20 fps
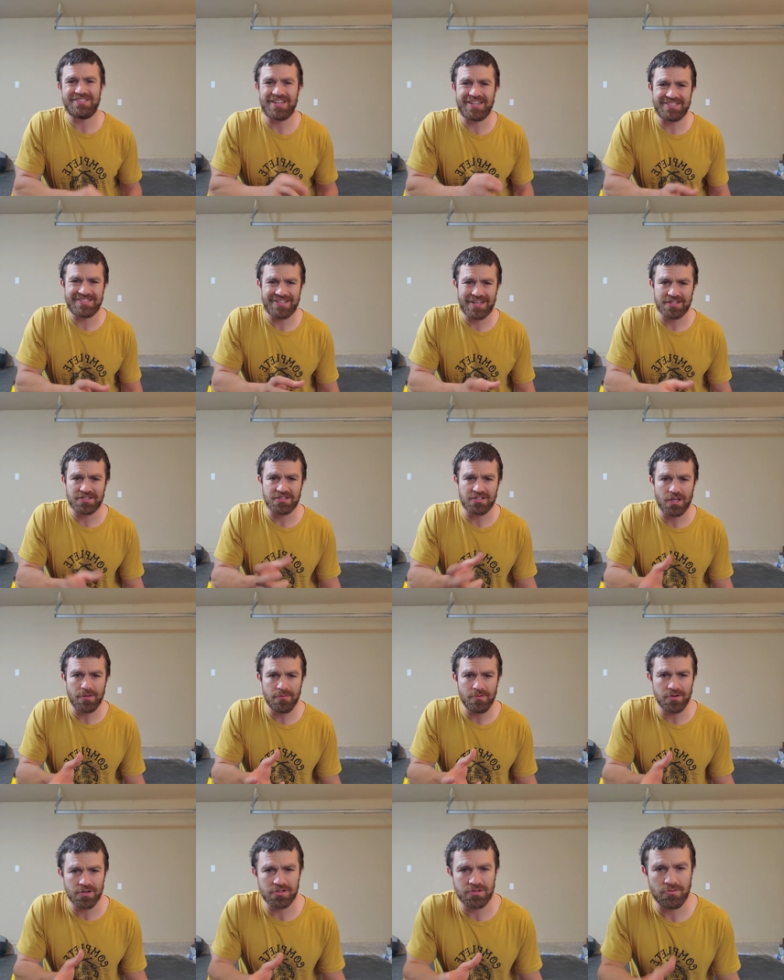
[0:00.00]
Chase that
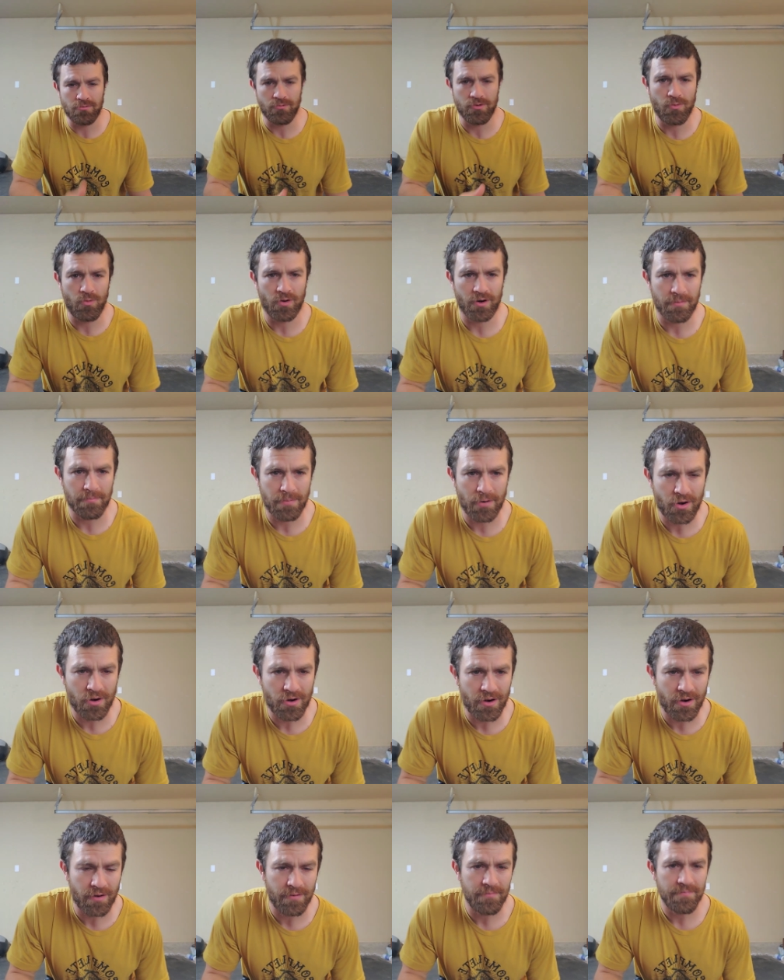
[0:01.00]
stimulus. We want a
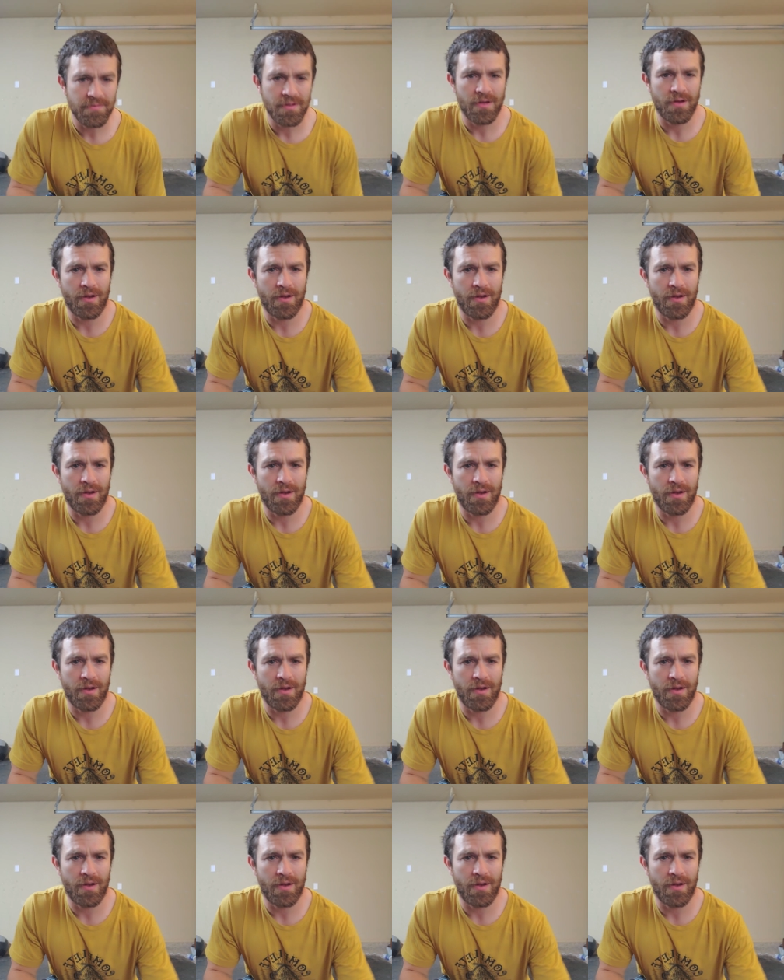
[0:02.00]
burner.